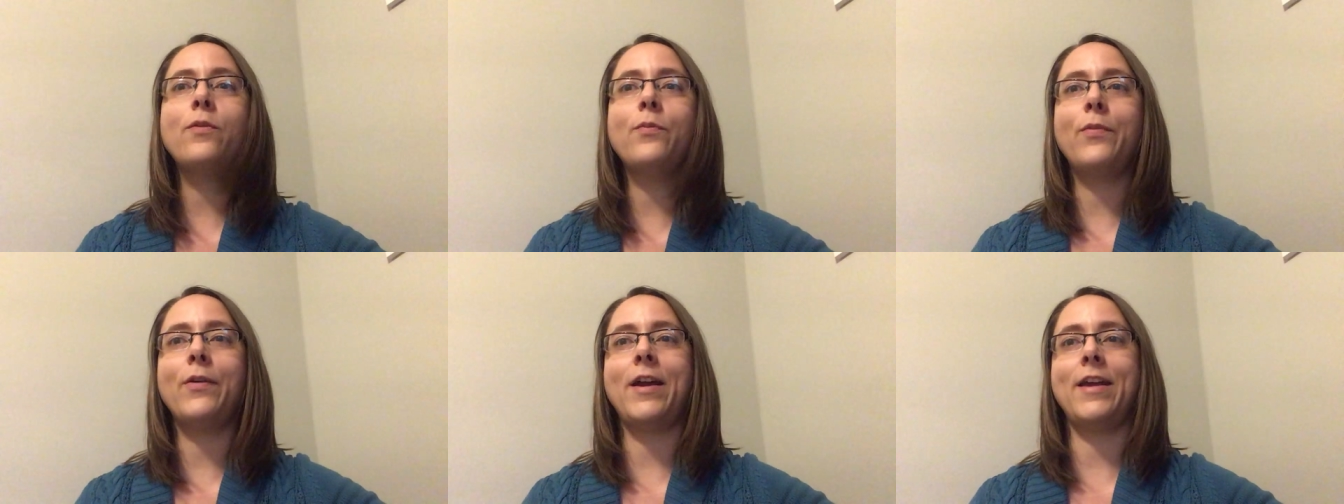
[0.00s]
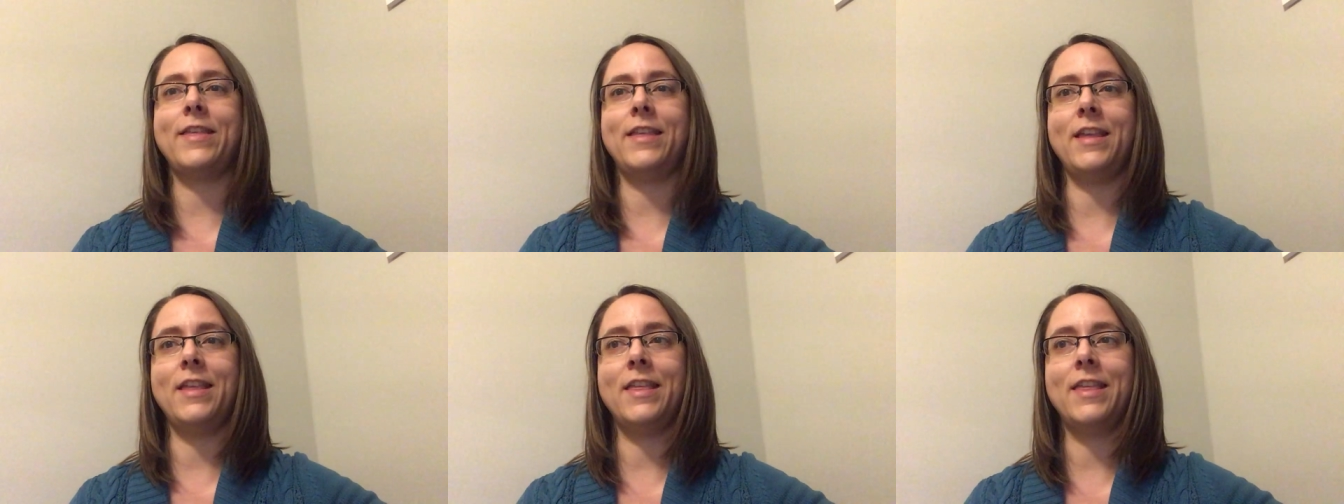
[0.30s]

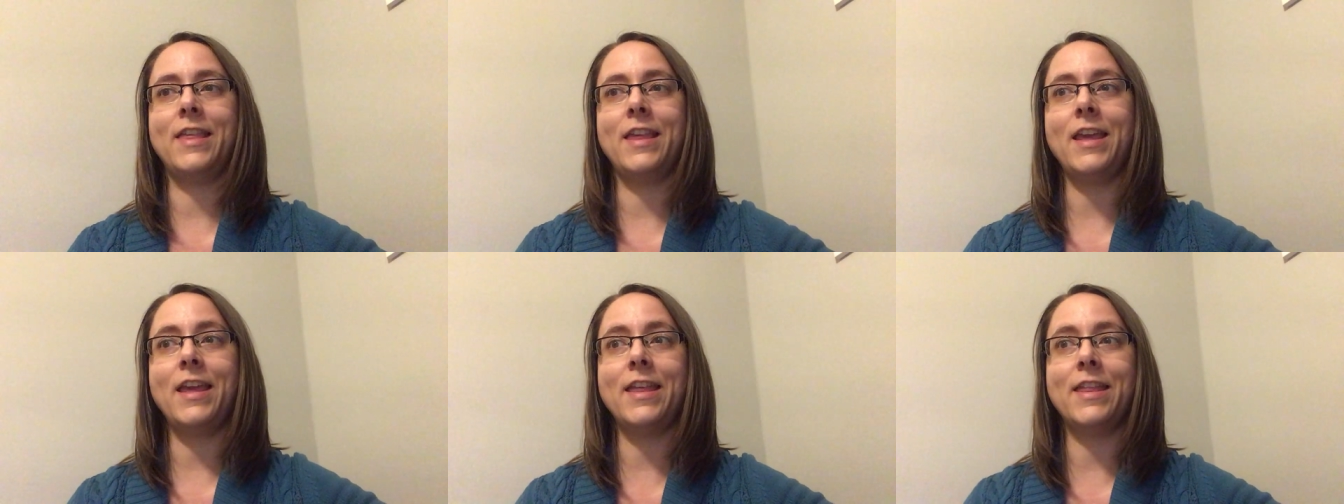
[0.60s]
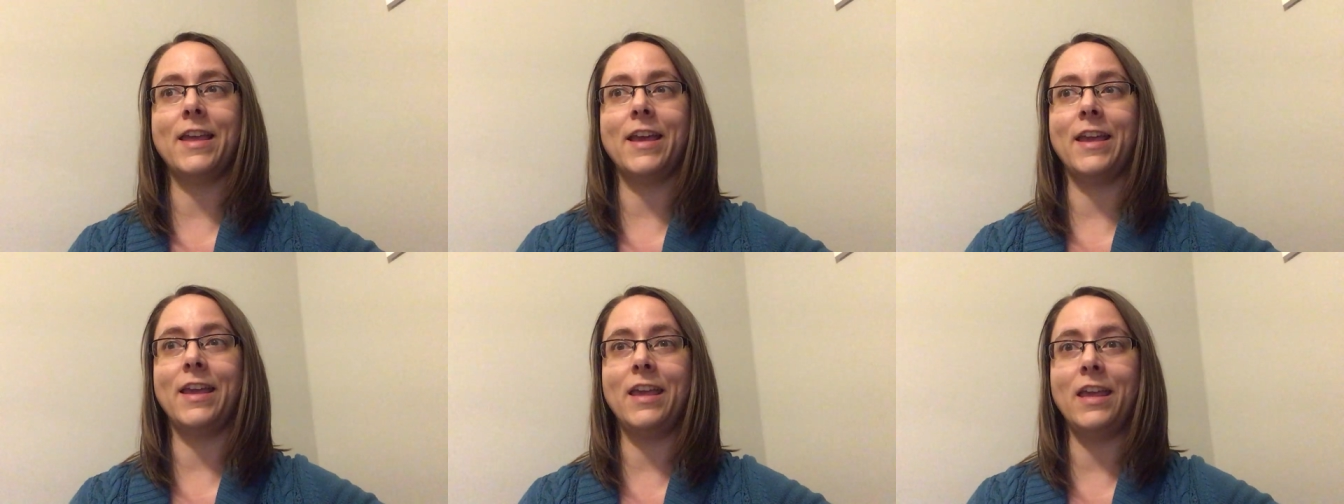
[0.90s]
presence is
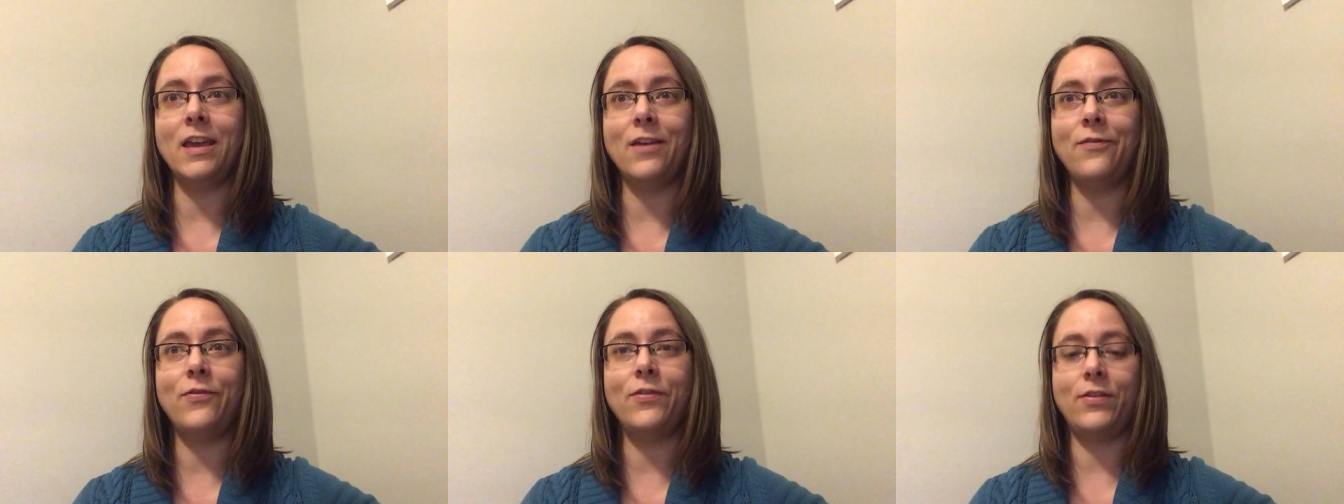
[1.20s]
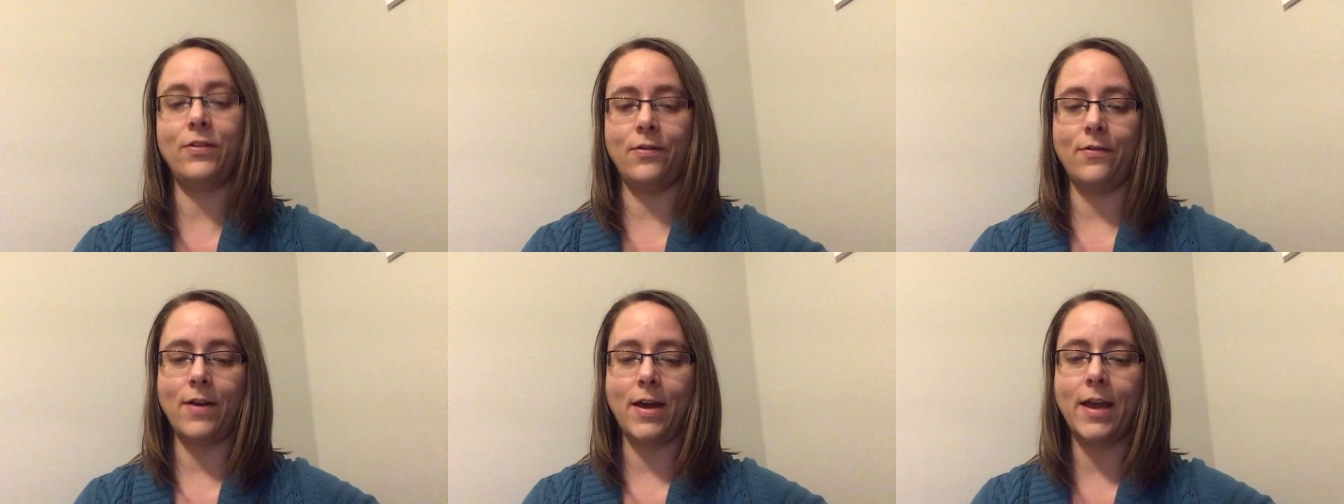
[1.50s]
a gift
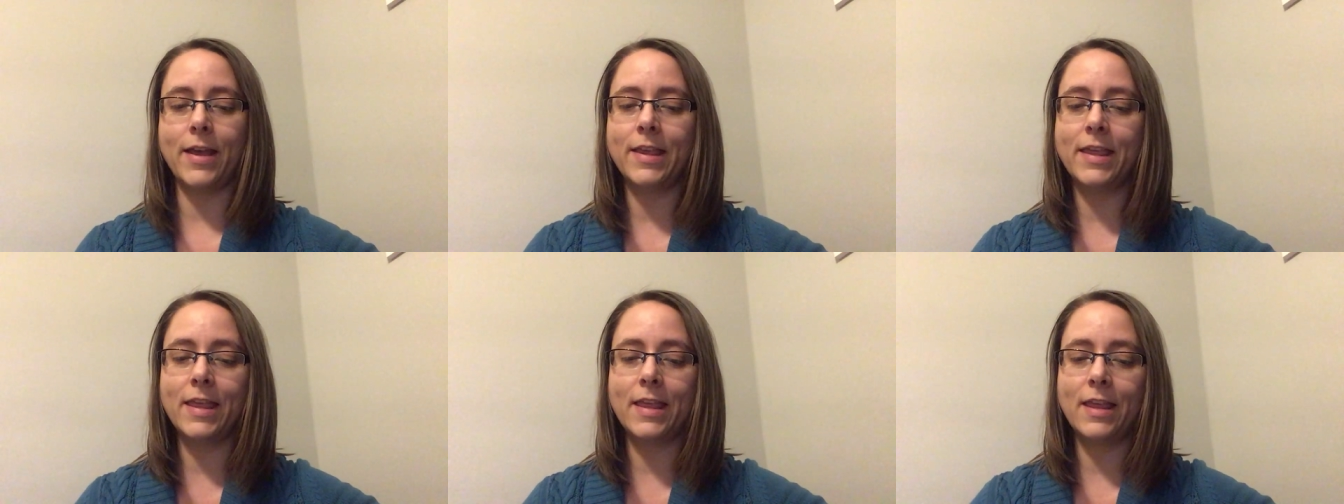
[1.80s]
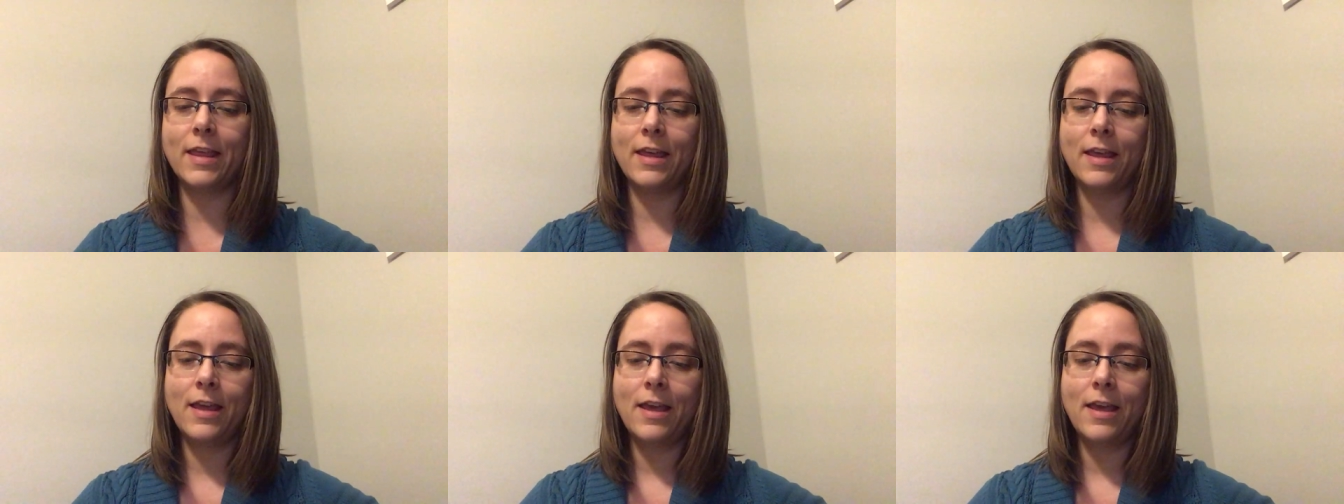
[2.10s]
to us.